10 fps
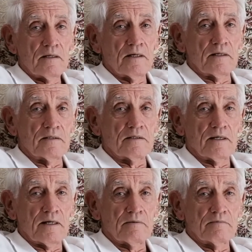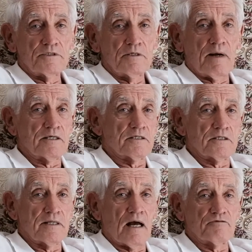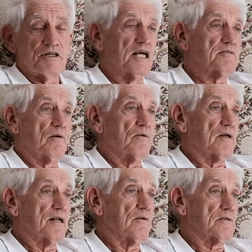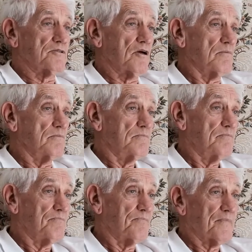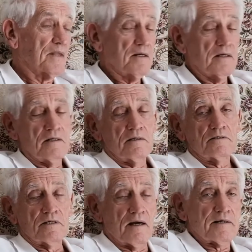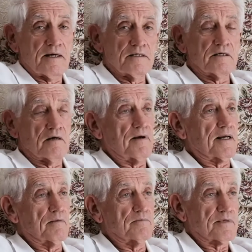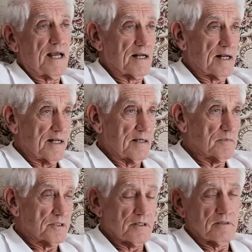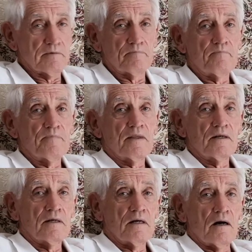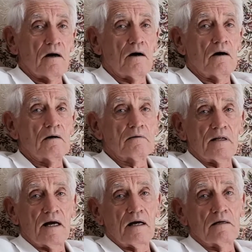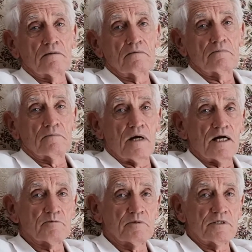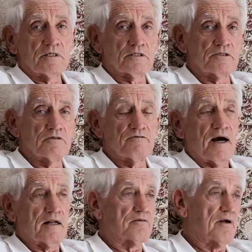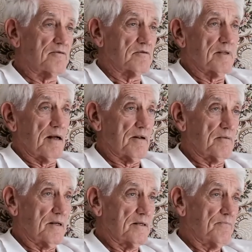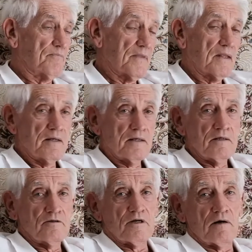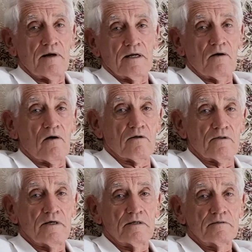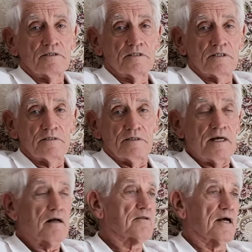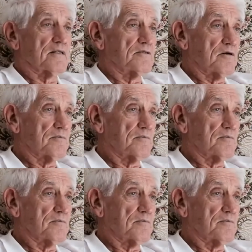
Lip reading: and she basically said, no, I've changed my mind, I don't want the job. Okay, so I rang up candidate number 2. Oh, no, my husband said it's too far to travel, blah, blah, blah. So I rang Dorothy and she said, yeah, I'll take the job.